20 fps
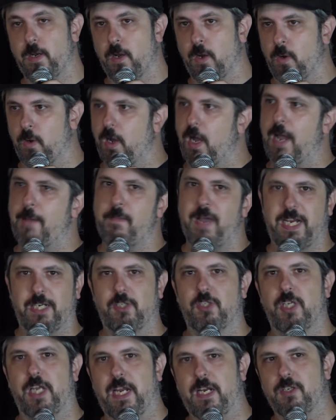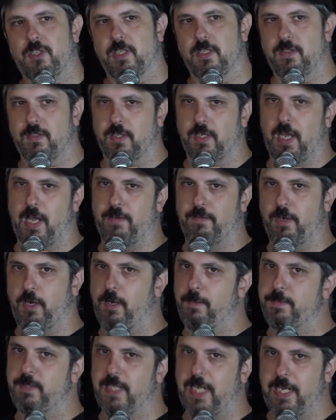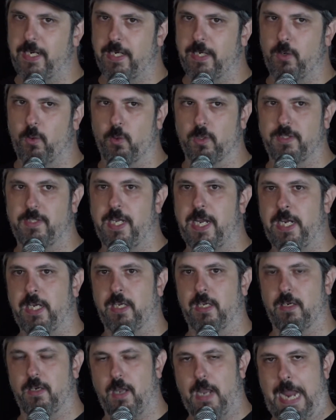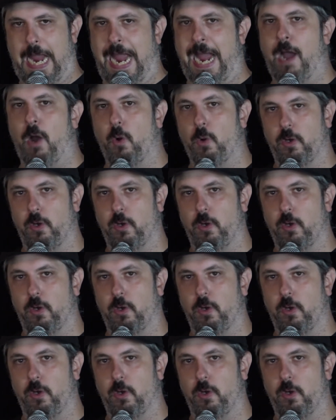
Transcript: I might change it to kind of update it or take it out